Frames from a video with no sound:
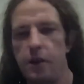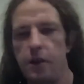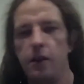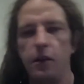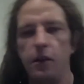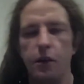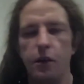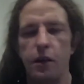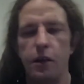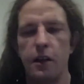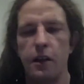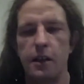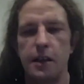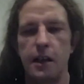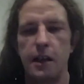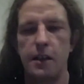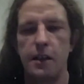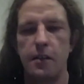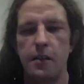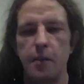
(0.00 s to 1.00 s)
you're going to
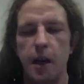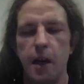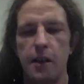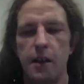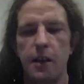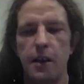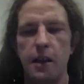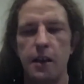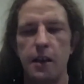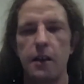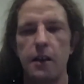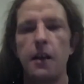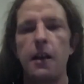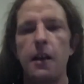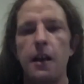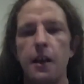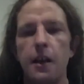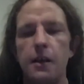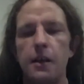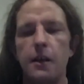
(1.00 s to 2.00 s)
take to market.
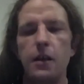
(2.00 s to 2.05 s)
It's